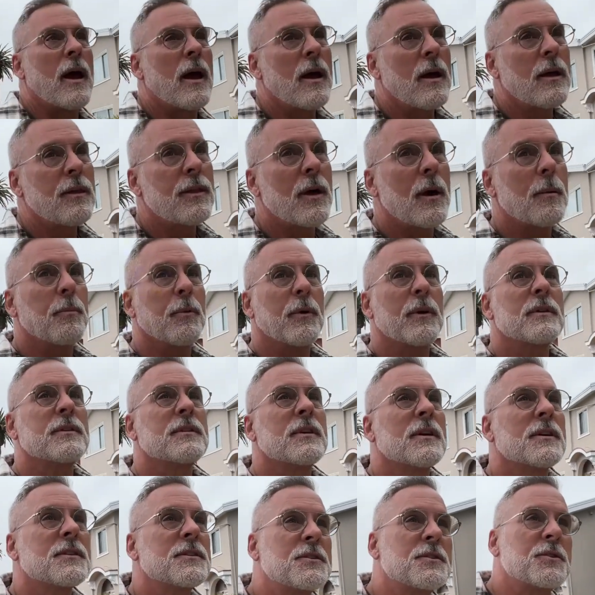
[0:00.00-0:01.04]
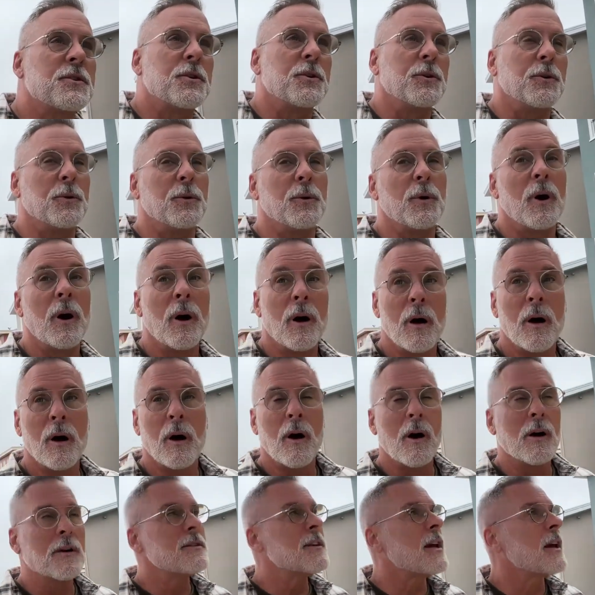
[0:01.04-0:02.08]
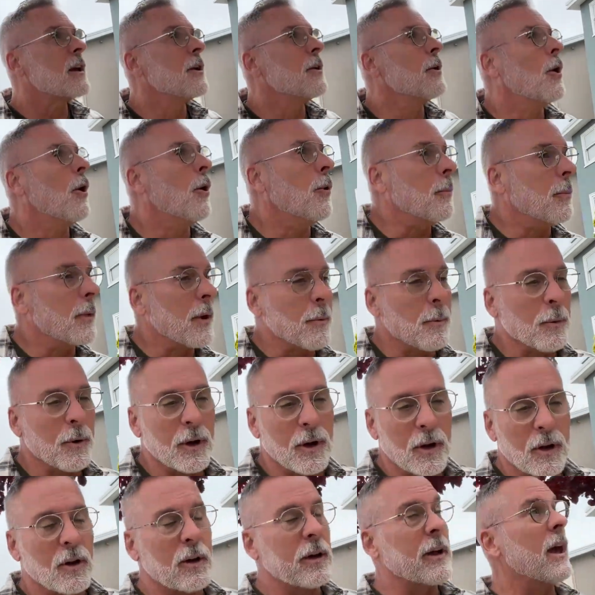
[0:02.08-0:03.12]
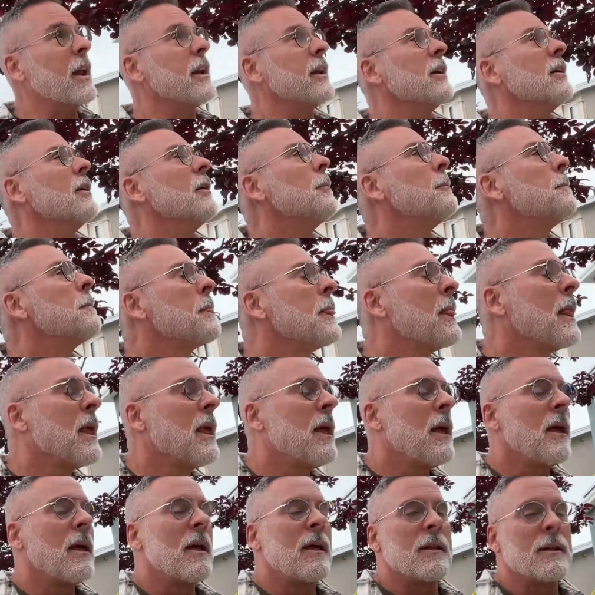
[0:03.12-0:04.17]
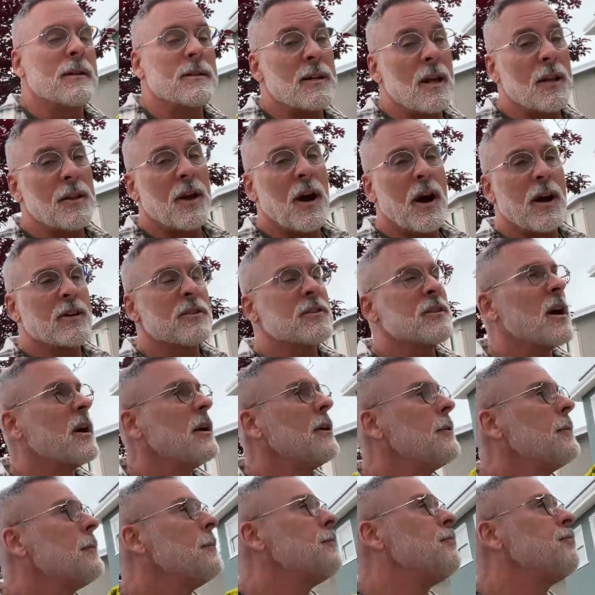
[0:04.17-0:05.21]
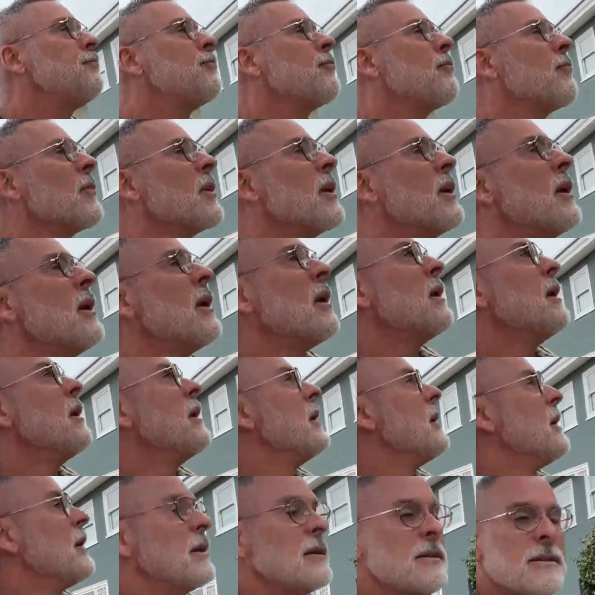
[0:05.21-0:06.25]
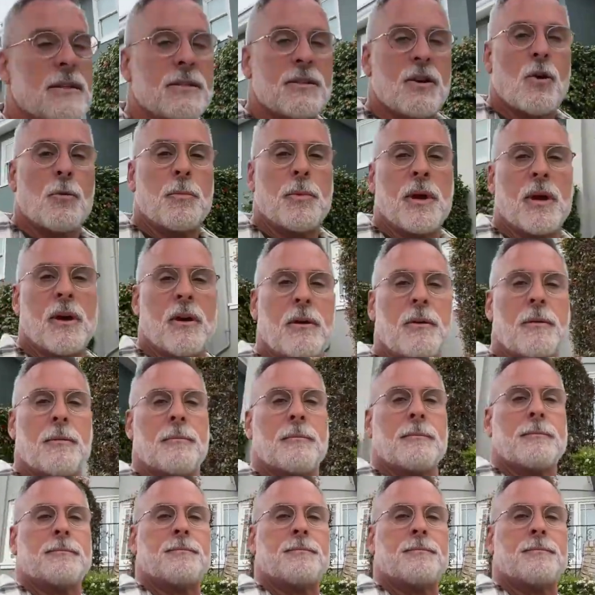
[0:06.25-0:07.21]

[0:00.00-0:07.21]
And that brings us to our second home that we're going to look at here. It's on the higher side. It's this home here.